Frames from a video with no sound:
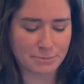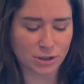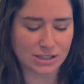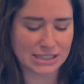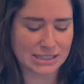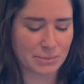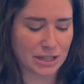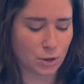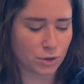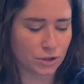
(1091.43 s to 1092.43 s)
You'll see some of the
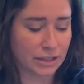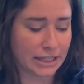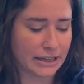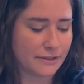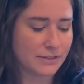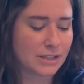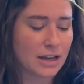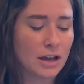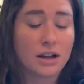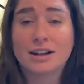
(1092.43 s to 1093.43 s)
older leaves,
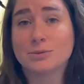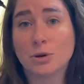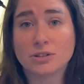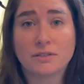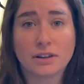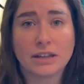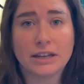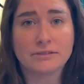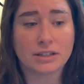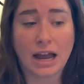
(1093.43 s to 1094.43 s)
because most of the
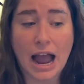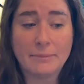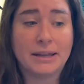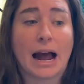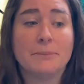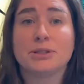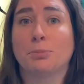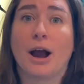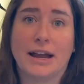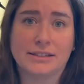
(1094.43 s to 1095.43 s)
leaves, I mean, I'm
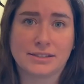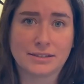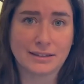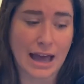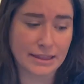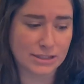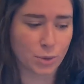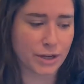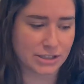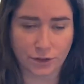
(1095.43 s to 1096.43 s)
surprised that this
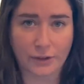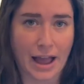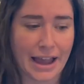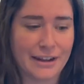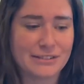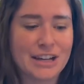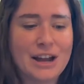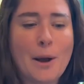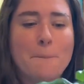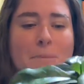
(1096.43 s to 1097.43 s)
Hoya survived,
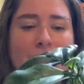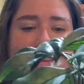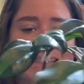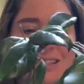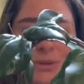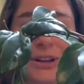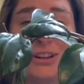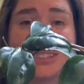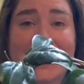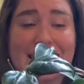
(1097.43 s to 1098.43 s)
but this is what it
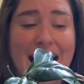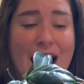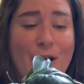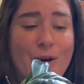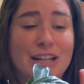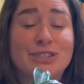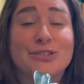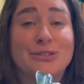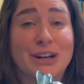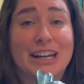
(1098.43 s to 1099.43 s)
looks like now. It's
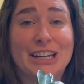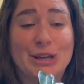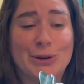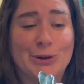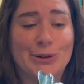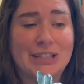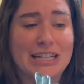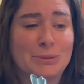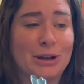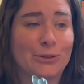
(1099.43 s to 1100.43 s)
freaking huge. It's
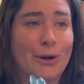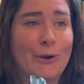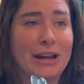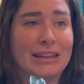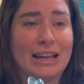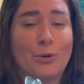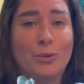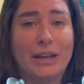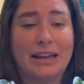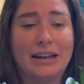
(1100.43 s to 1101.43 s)
been growing like a
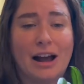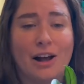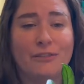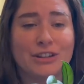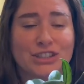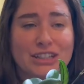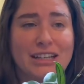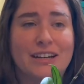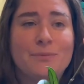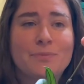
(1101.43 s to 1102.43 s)
weed.
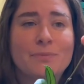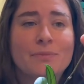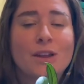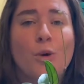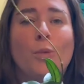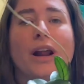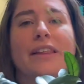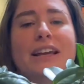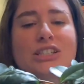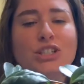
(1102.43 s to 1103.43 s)
What I
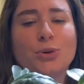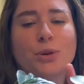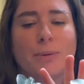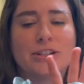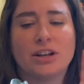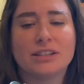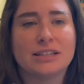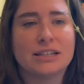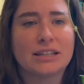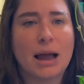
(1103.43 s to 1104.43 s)
like to do with my
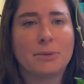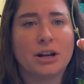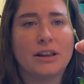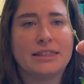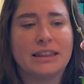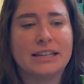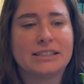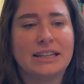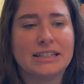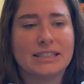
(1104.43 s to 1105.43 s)
trellises, I'm going to let this
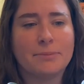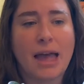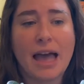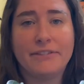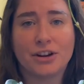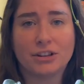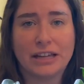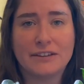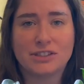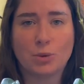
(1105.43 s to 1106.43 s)
get some heavier
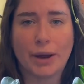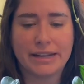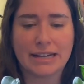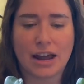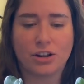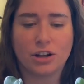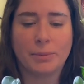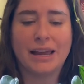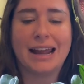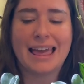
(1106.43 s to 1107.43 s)
leaves to weigh it down a little
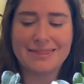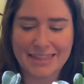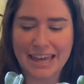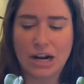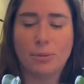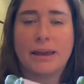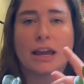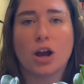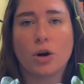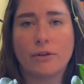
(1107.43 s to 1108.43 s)
bit, and then I'll make it
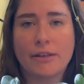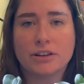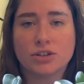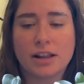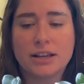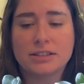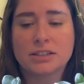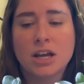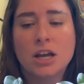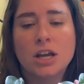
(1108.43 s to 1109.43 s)
go around the trellis.
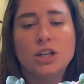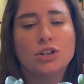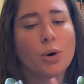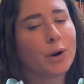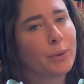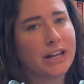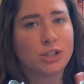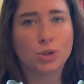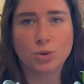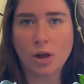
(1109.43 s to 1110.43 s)
You don't want to wait
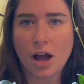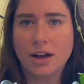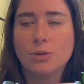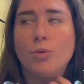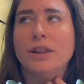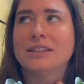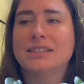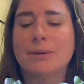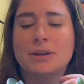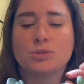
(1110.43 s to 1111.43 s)
too long when the
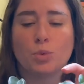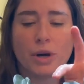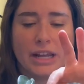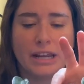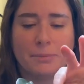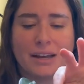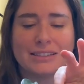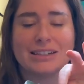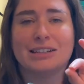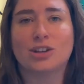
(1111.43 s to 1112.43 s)
stem is woody because
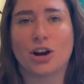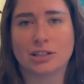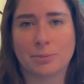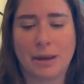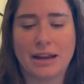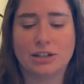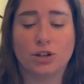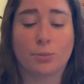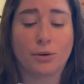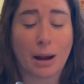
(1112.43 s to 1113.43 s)
then it's hard to bend and
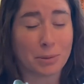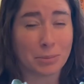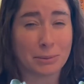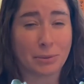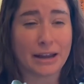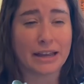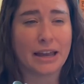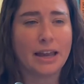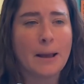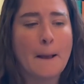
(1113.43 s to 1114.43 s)
you'll probably break
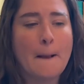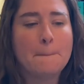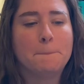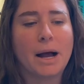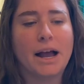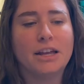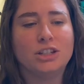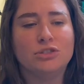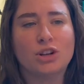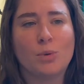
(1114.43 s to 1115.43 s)
it. But
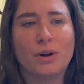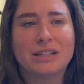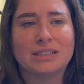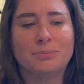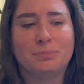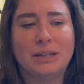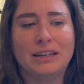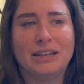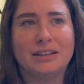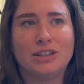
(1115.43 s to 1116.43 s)
you don't want
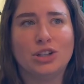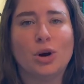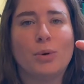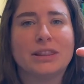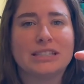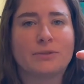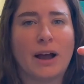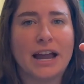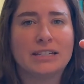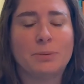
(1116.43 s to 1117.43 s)
this
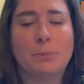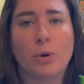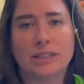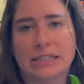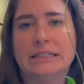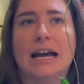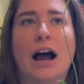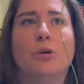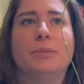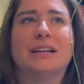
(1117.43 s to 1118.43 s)
vine to be pointing
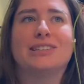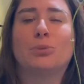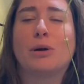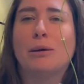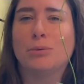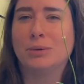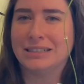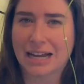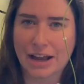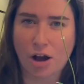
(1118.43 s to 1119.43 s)
down because it'll probably
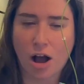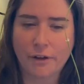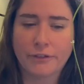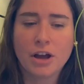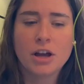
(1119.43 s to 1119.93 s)
die off.